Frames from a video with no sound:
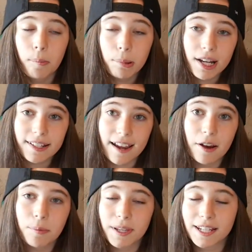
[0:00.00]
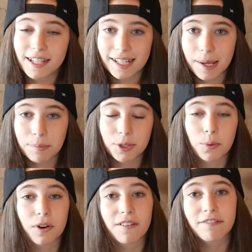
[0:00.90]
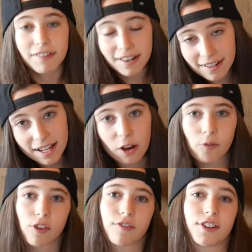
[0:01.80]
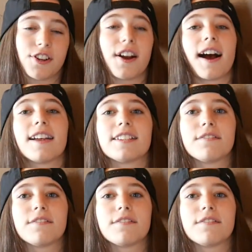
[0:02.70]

But I hope these tips were very helpful for you guys.